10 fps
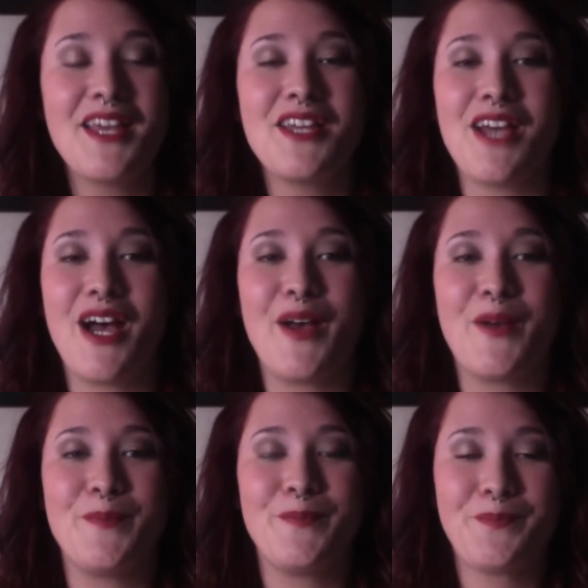
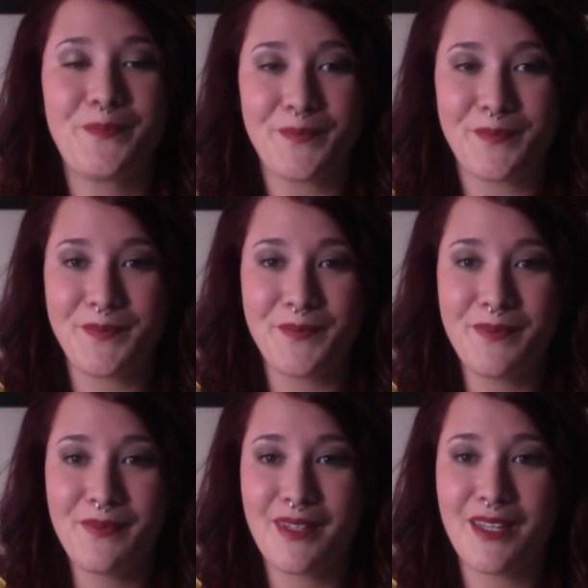
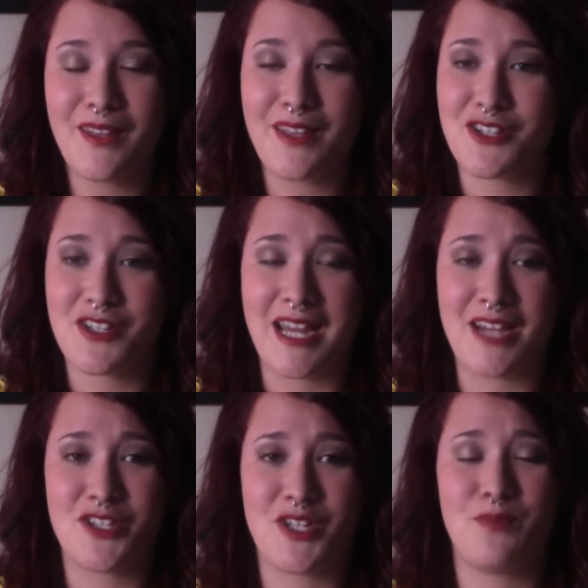You know, it's just
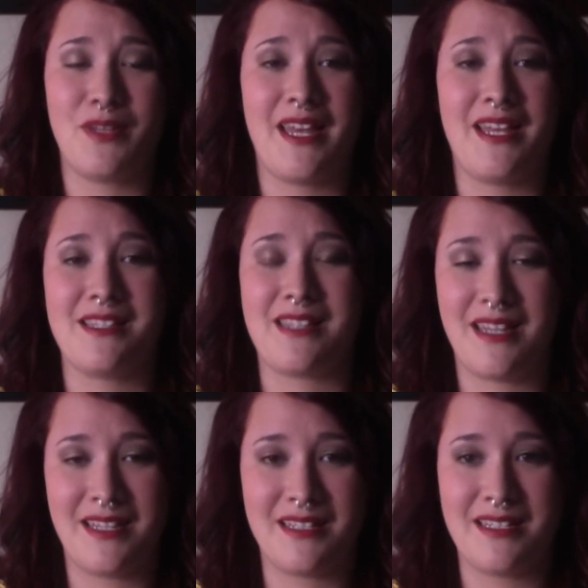how she plays,
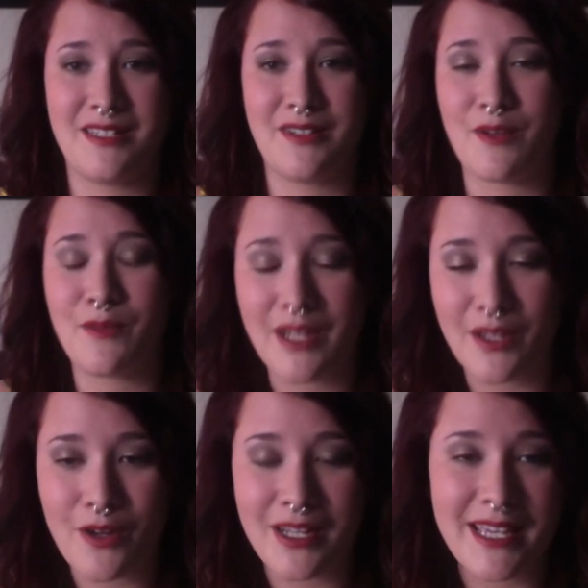and you know, when I
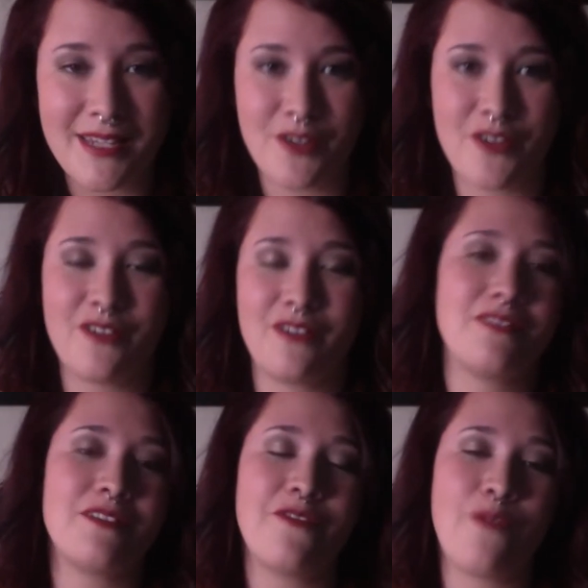go to kiss her
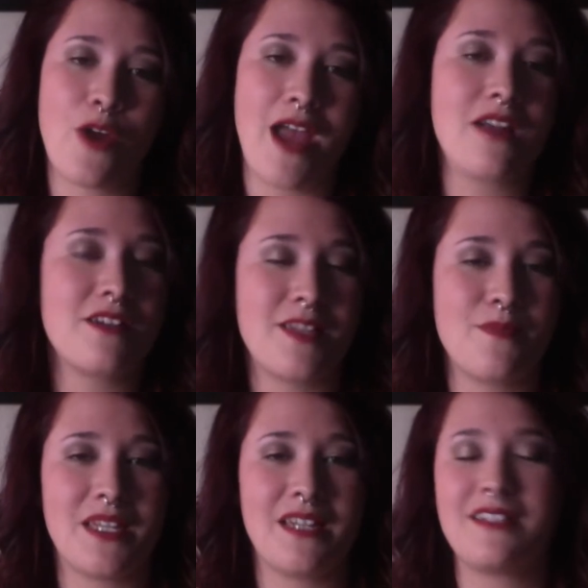forehead or
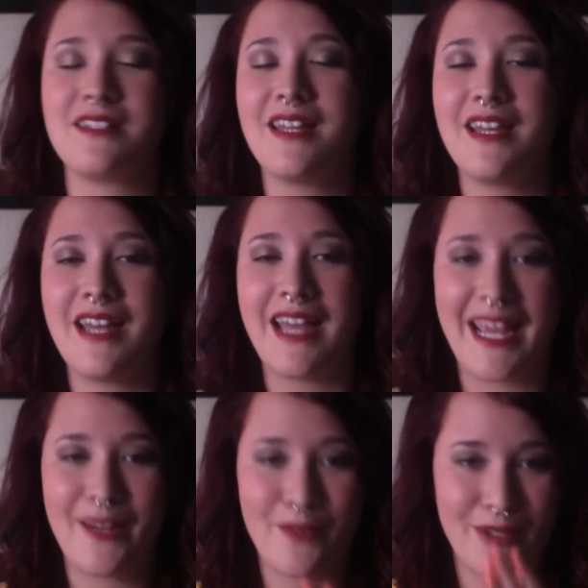something,
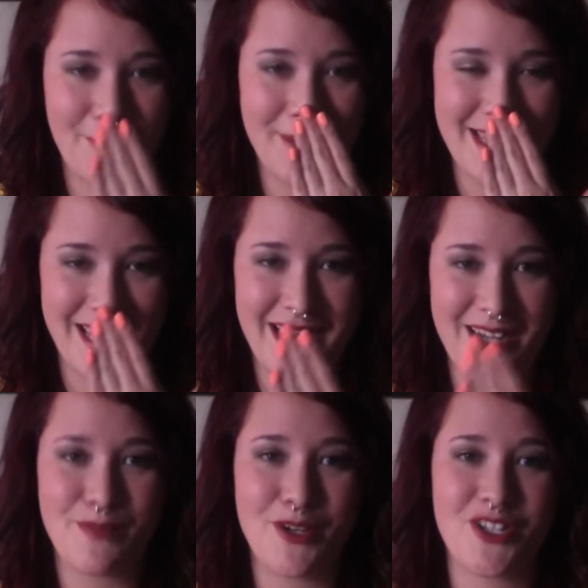it would always like kind
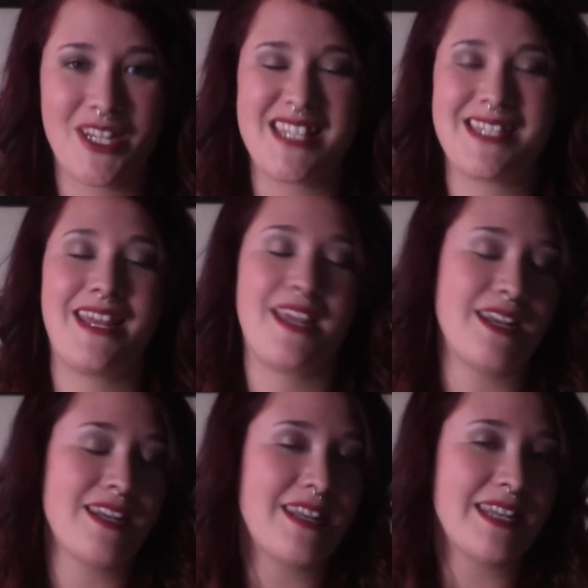of push against it,
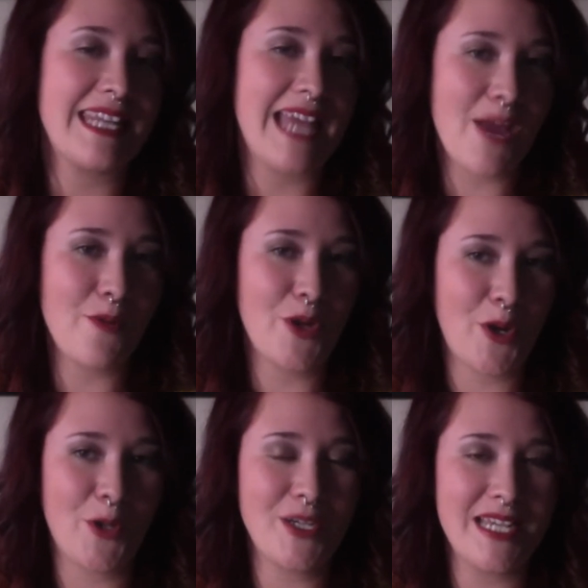and that would
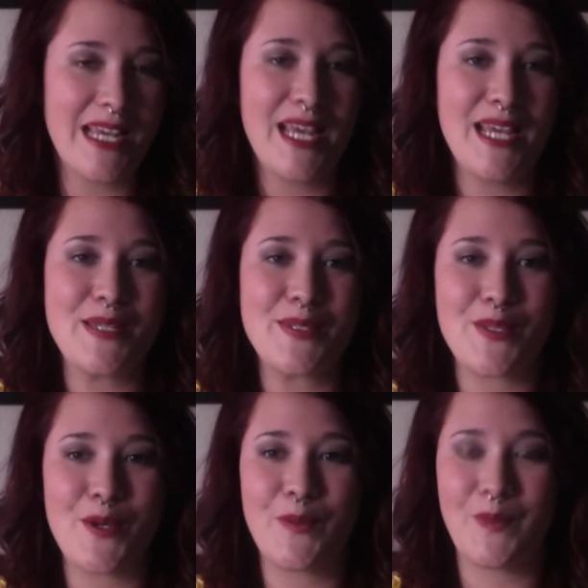hurt.
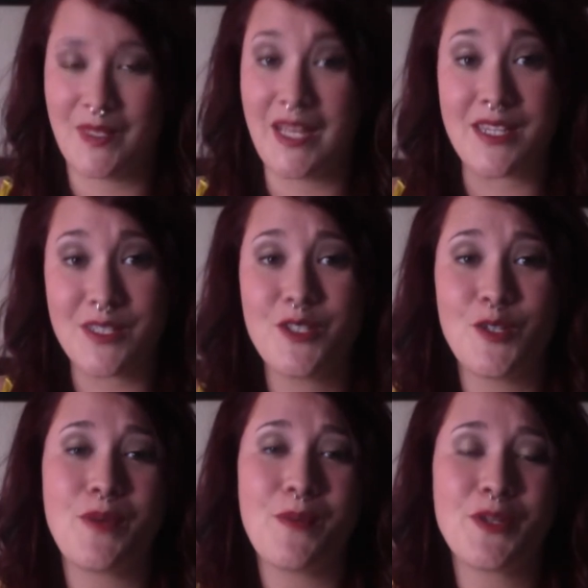So yes, you do
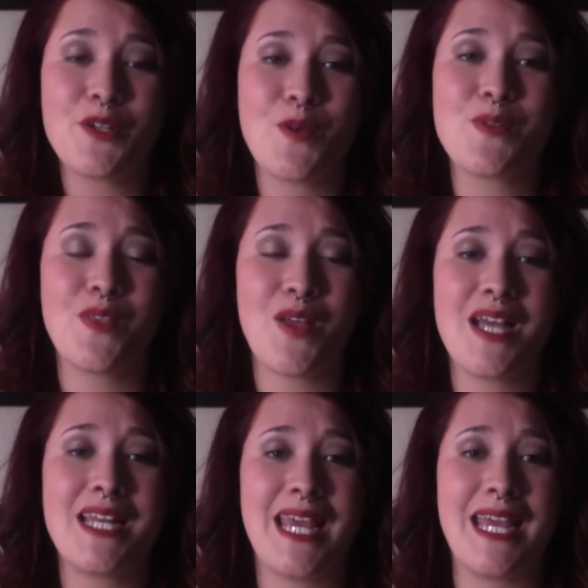bump your nose a
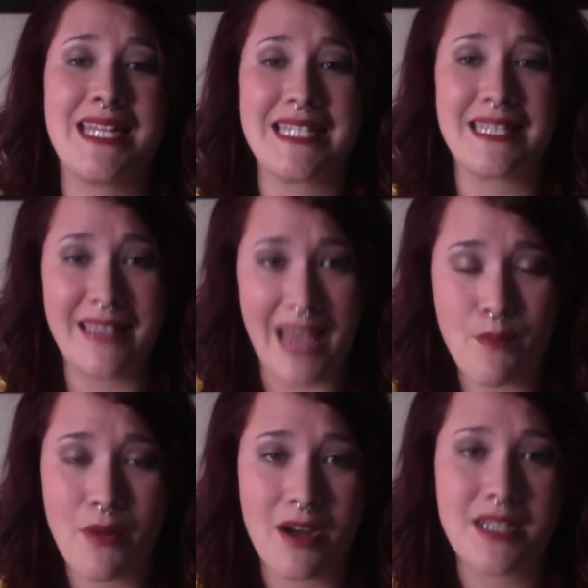lot, and
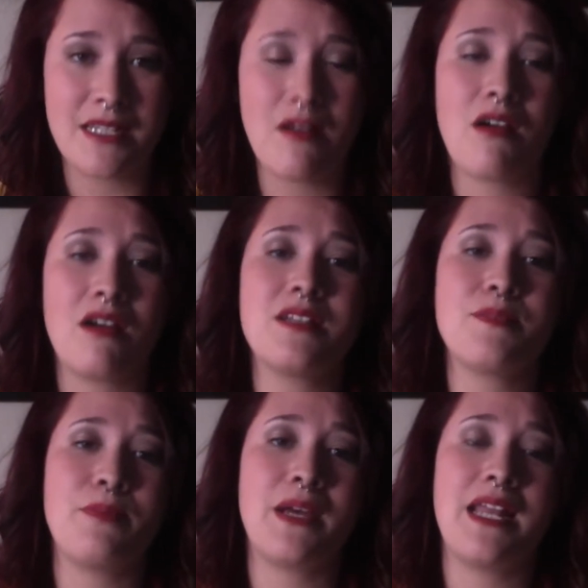that part did hurt,
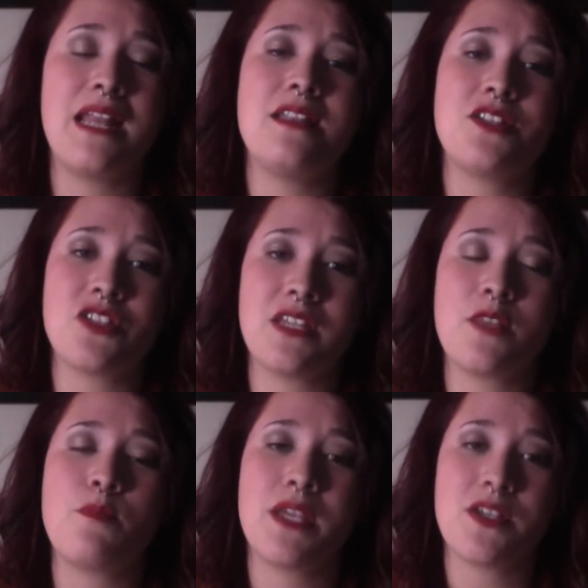but initially
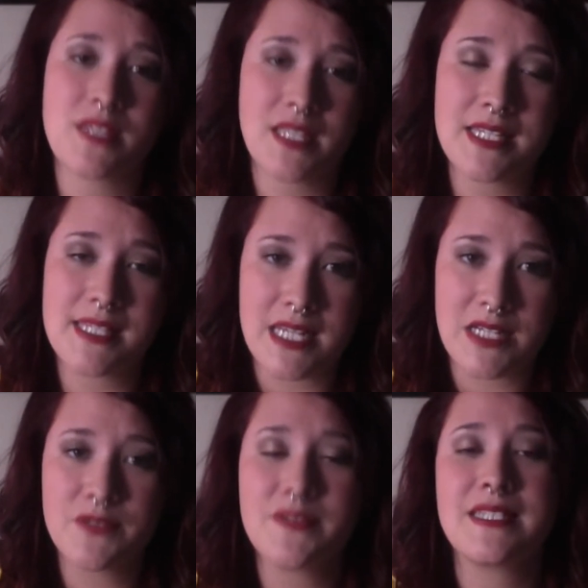the piercing
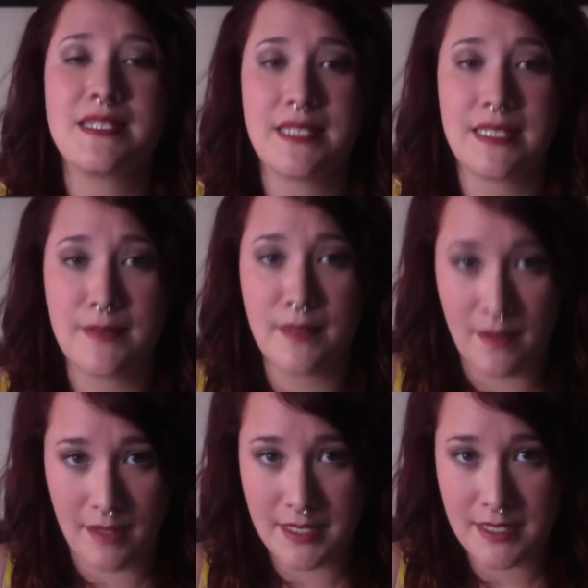itself did
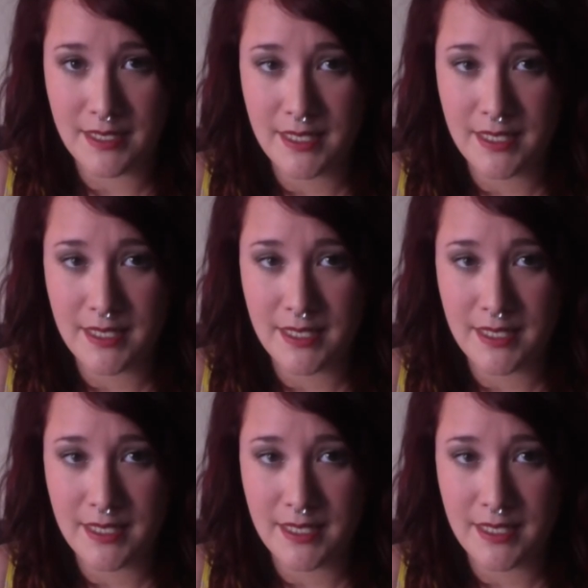not.